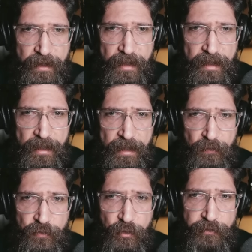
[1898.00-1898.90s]

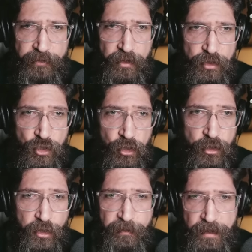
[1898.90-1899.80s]
of course, John
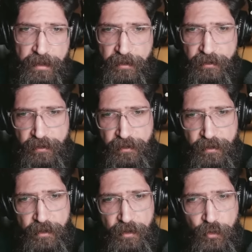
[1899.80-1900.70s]
Kirby,
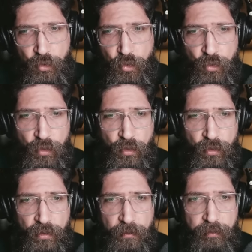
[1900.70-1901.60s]

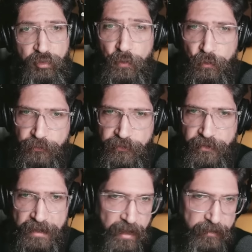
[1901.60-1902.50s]
who proves
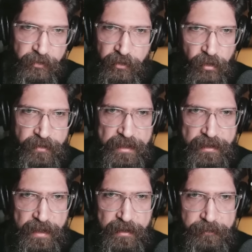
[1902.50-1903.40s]
that there is no red
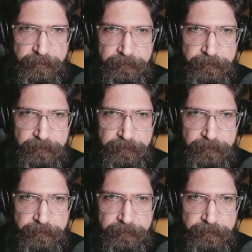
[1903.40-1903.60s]
line.